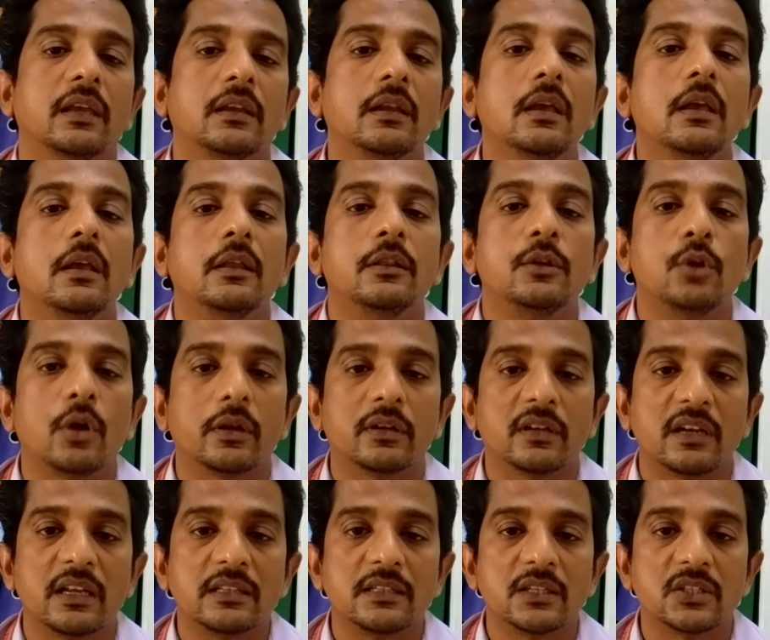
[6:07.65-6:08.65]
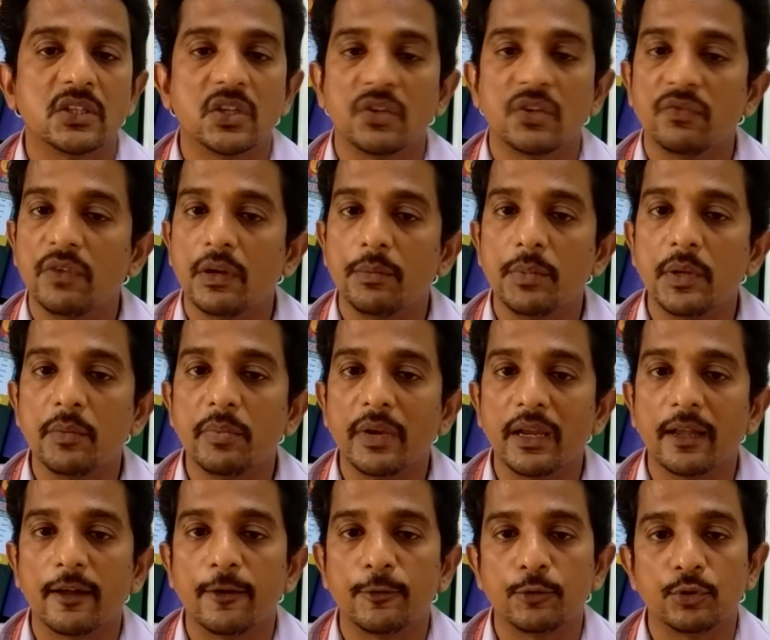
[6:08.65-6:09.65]
the organization will be bring
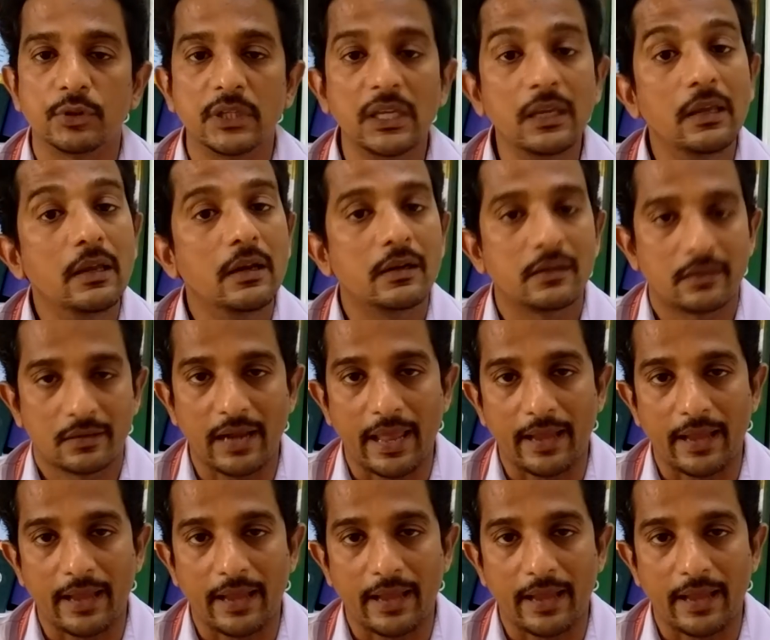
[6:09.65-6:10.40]
onto the track.